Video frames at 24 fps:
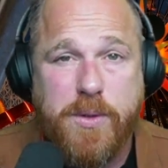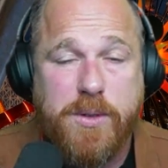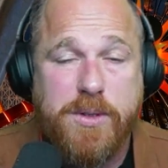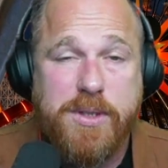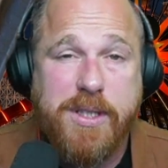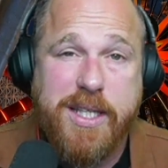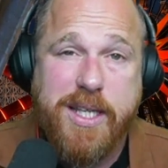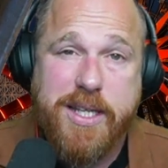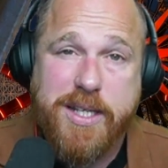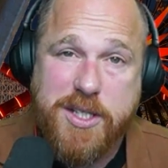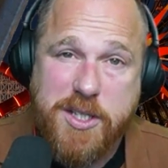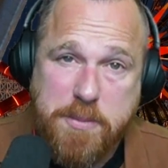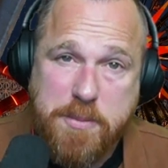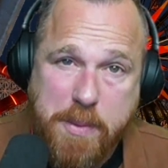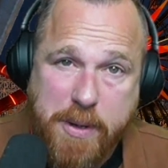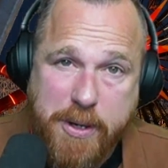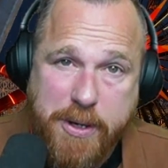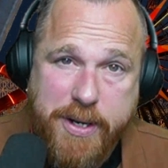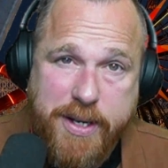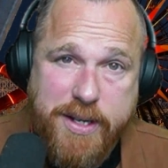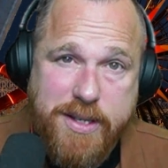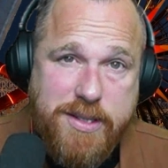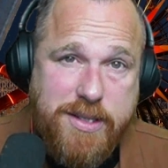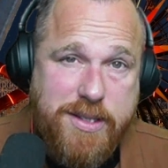The
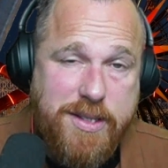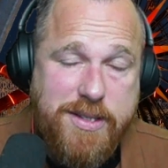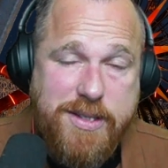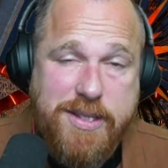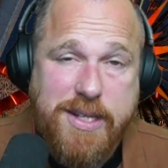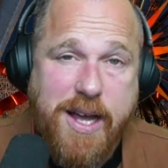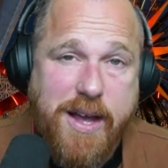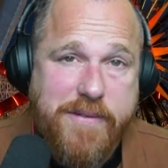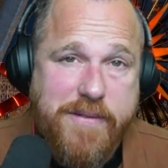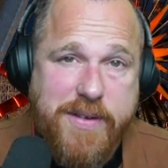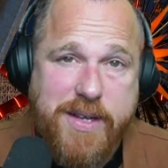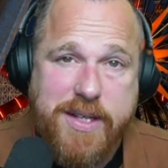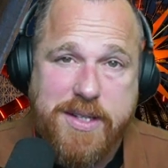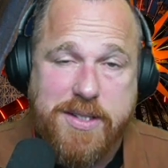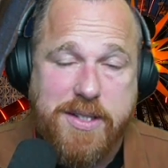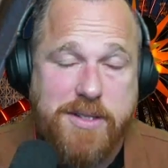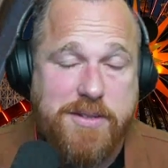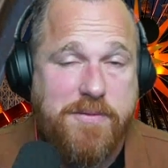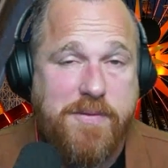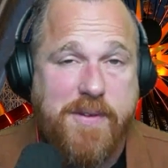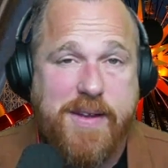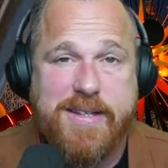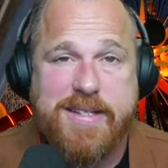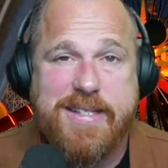experience at Savi's is
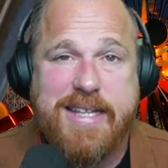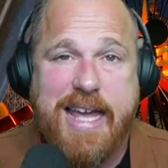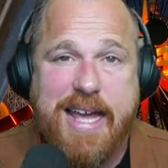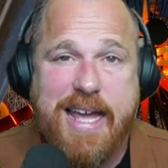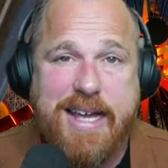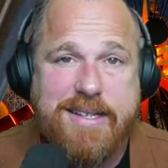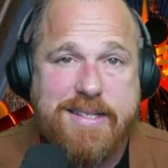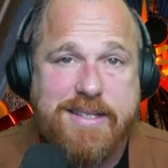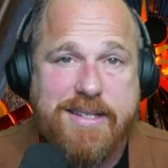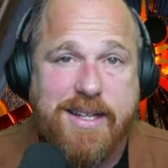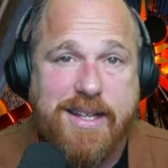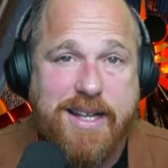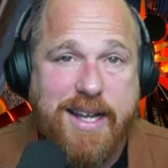fantastic.